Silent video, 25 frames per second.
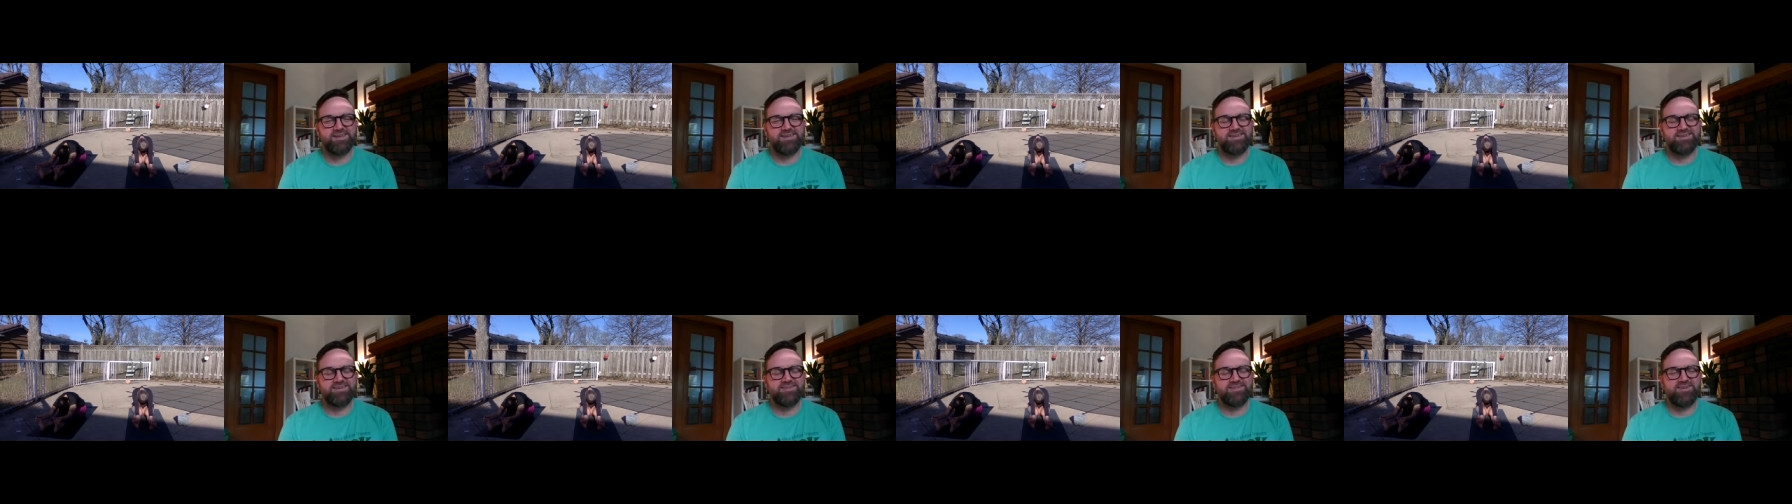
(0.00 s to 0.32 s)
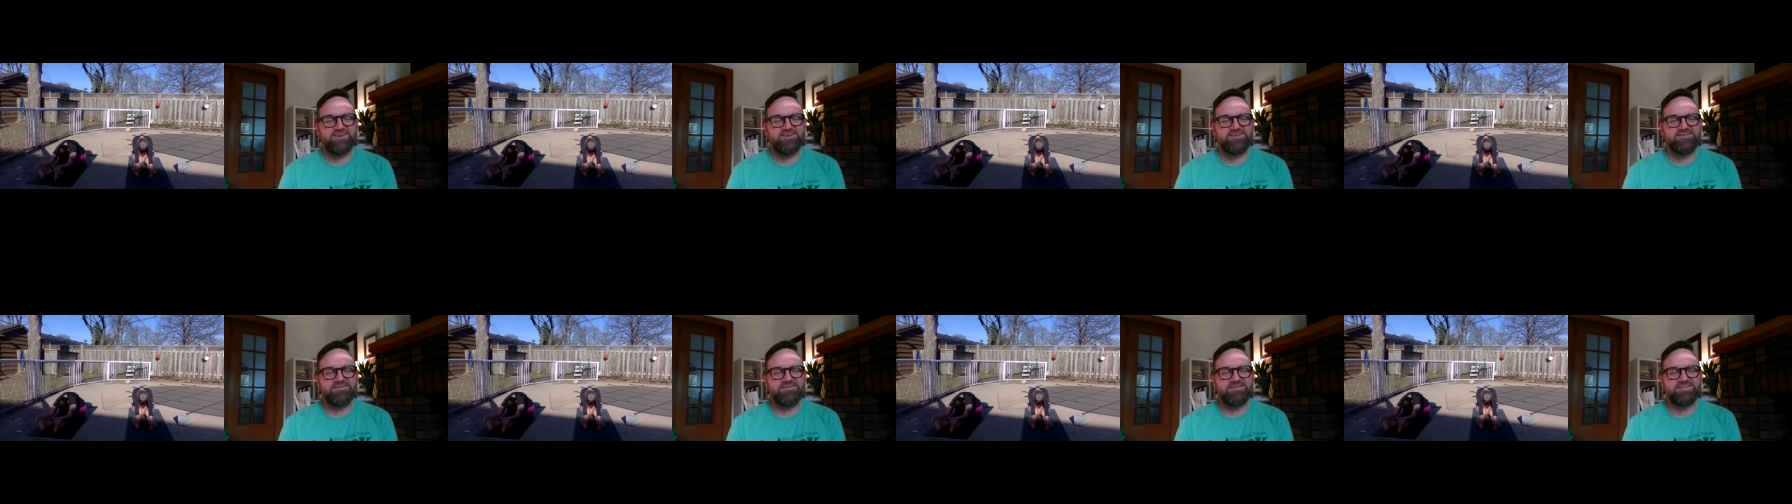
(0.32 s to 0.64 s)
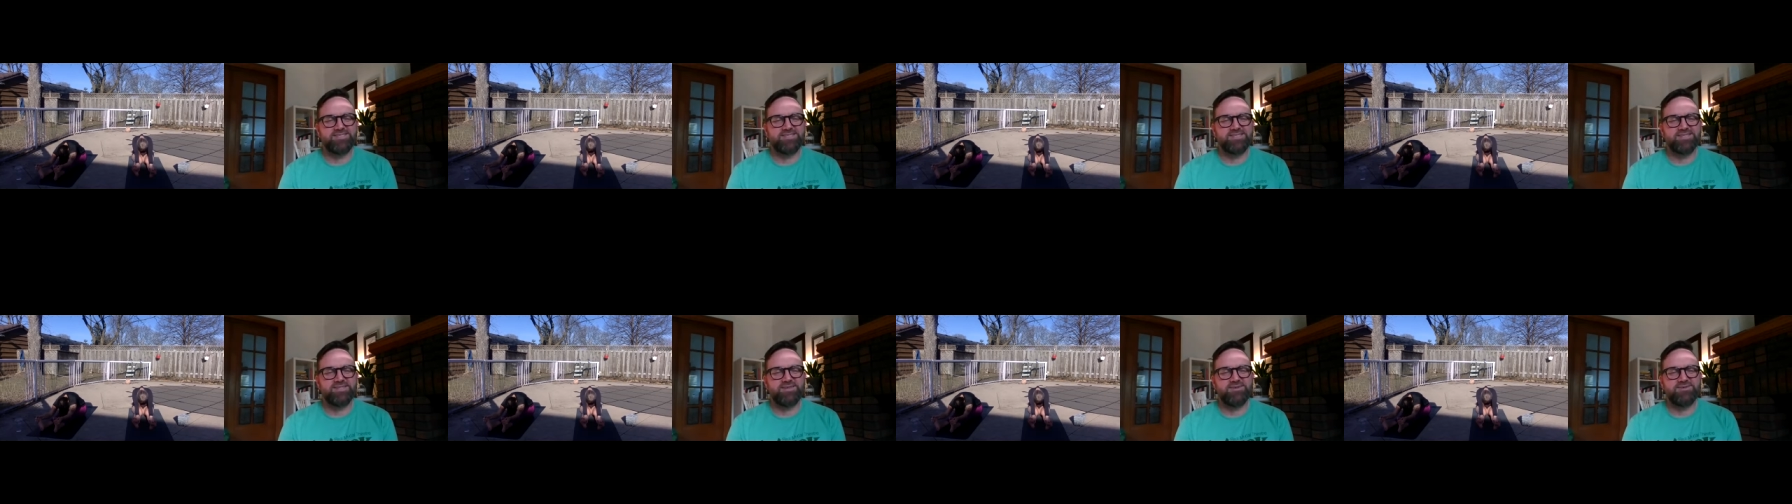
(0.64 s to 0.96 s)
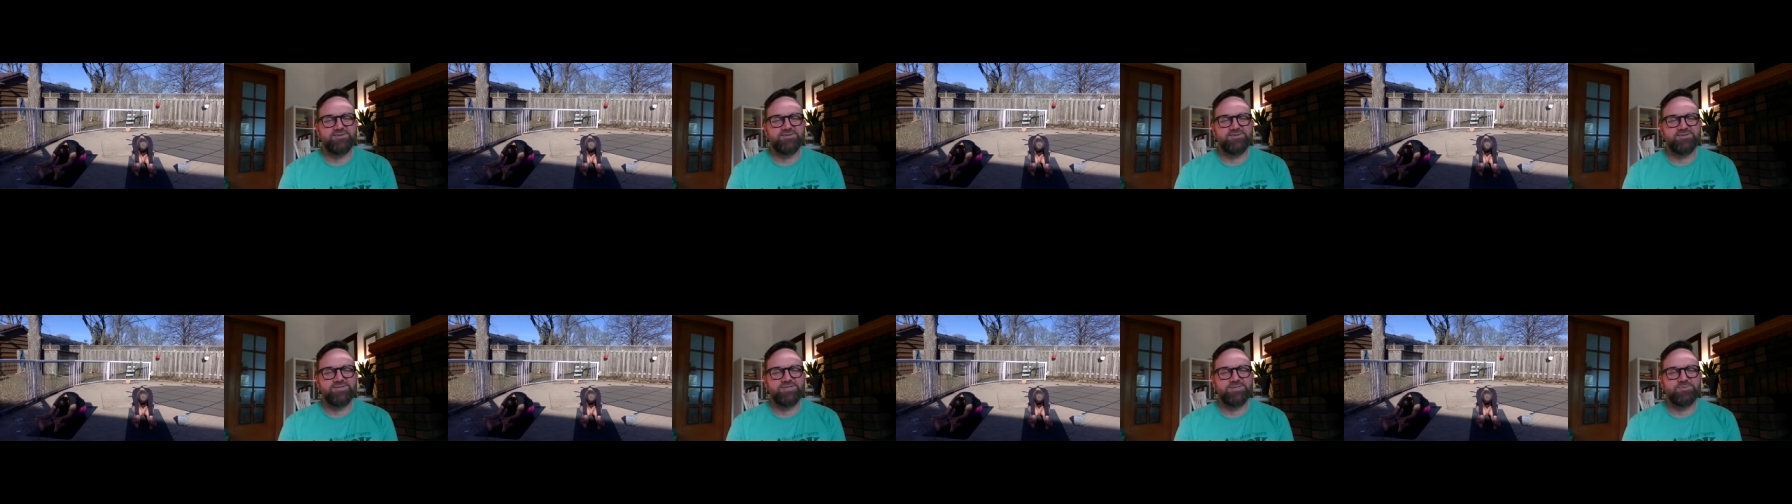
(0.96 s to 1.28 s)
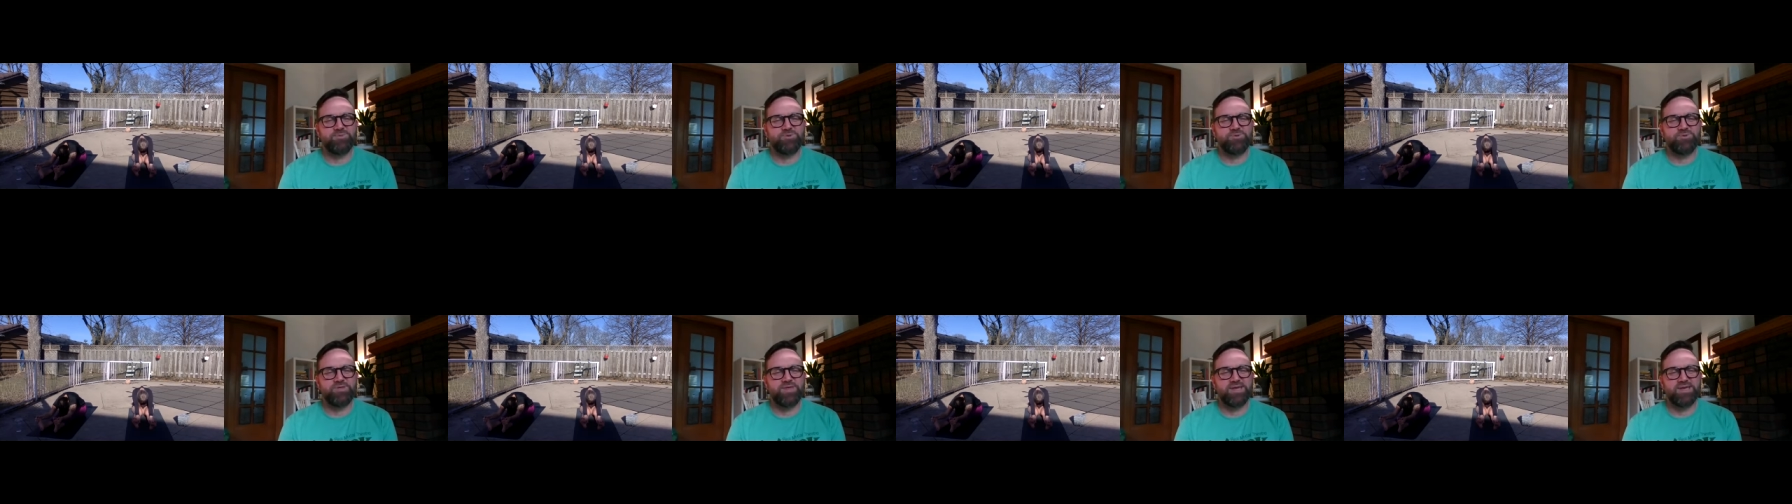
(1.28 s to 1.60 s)
and long, slow,
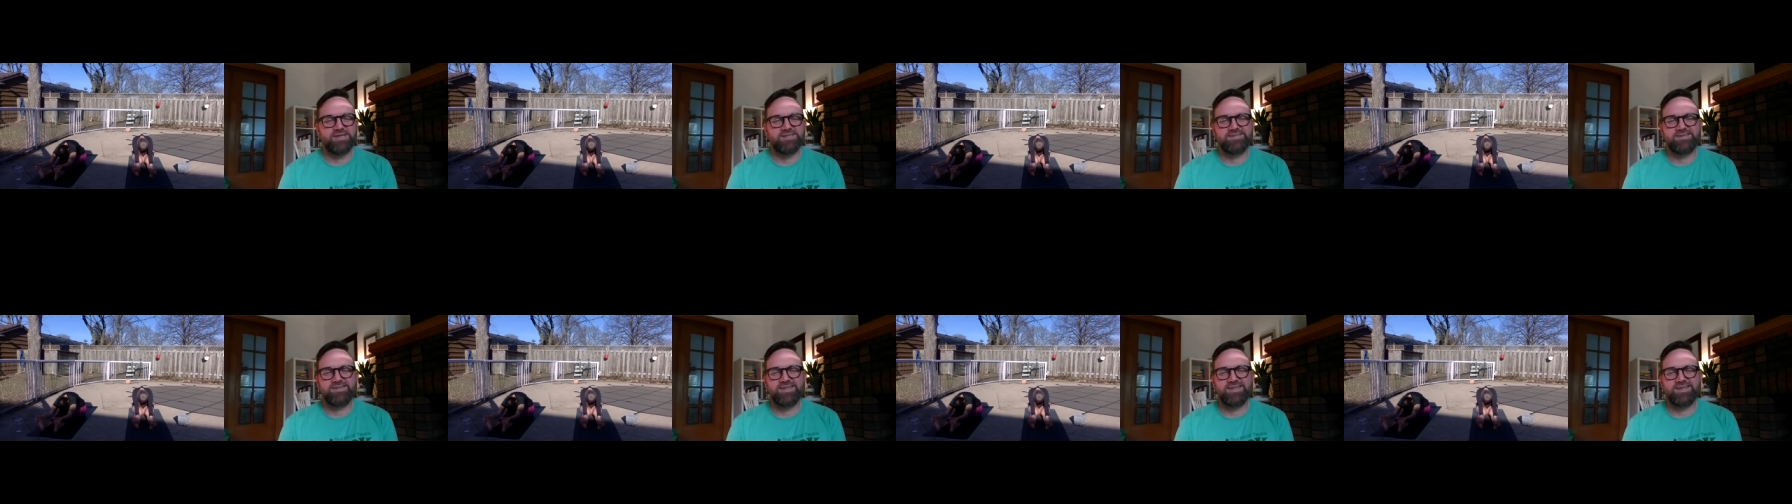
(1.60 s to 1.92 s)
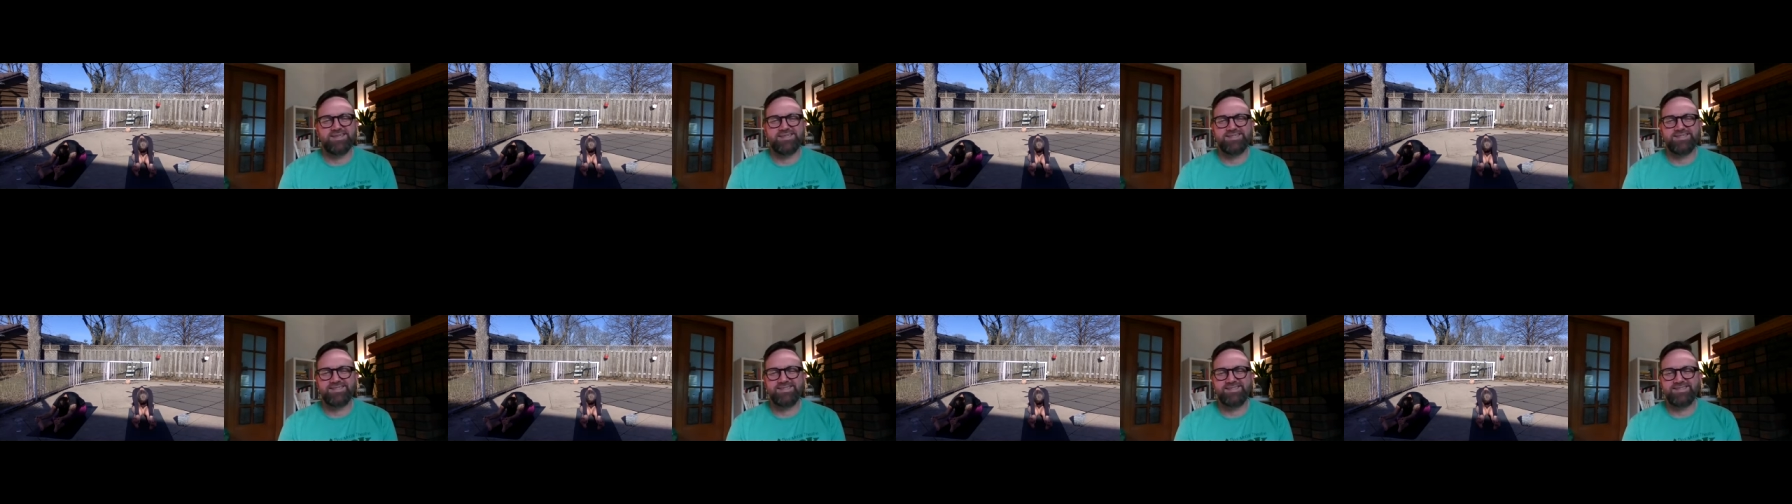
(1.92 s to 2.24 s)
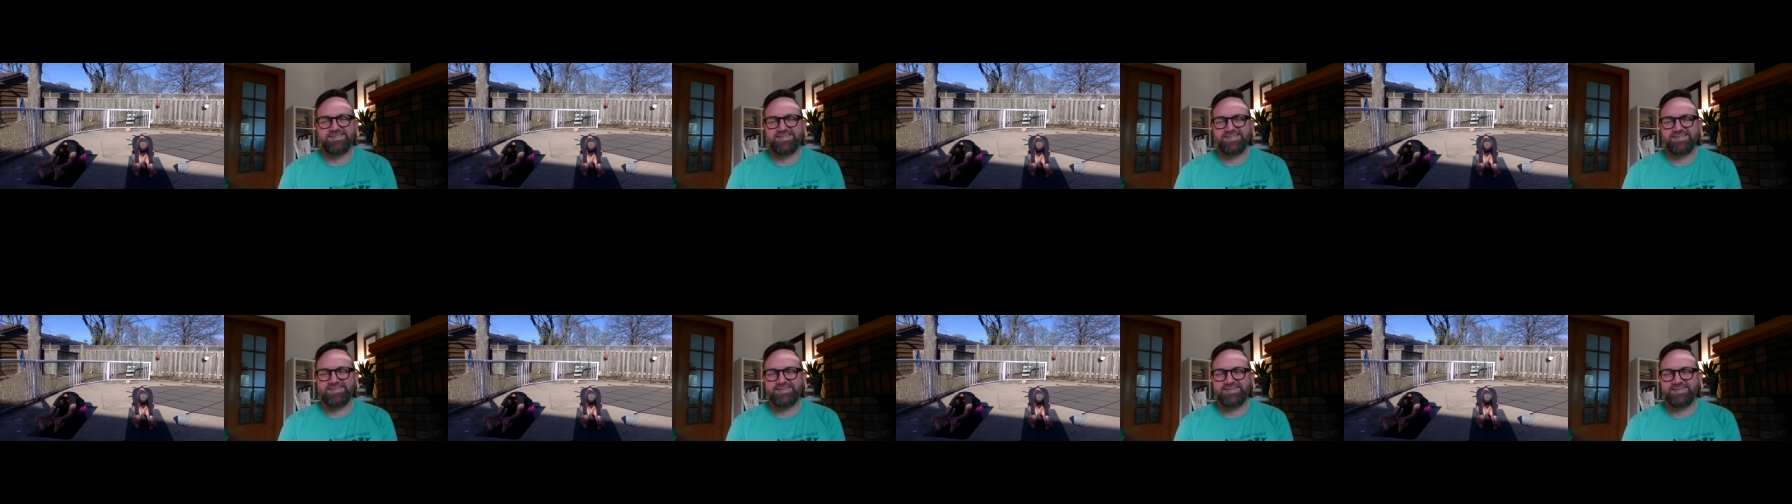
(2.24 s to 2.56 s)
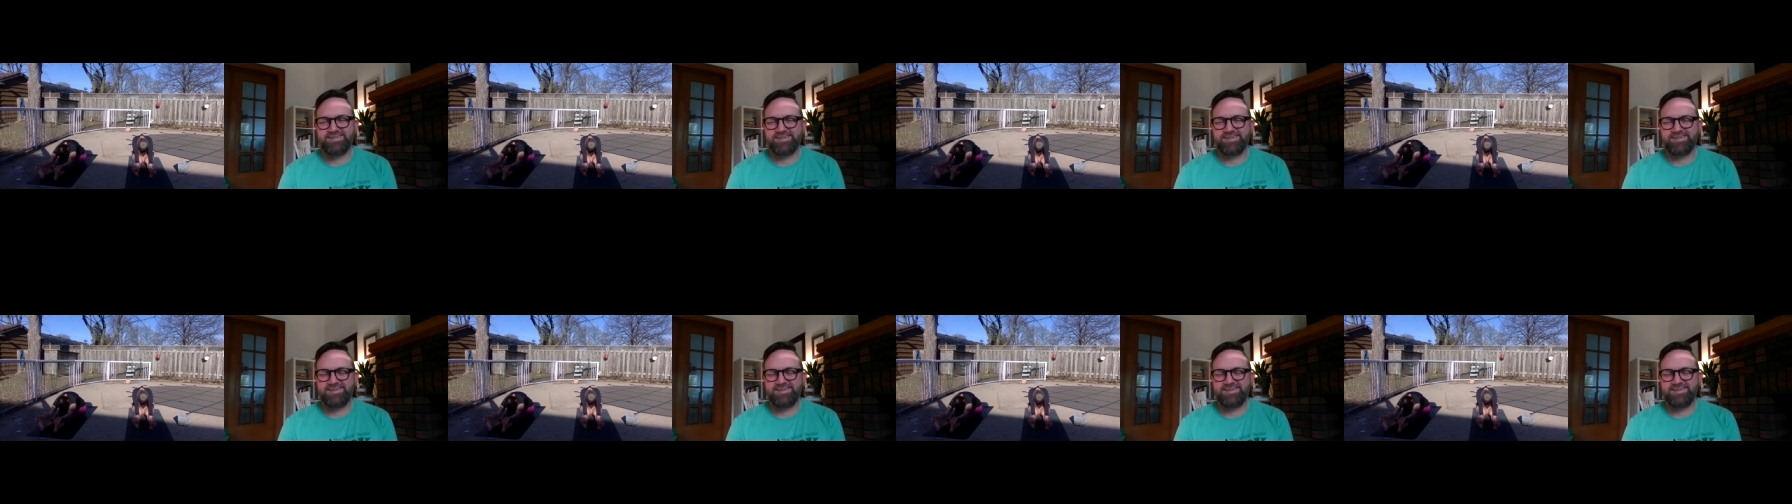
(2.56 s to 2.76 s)
smooth exhalations.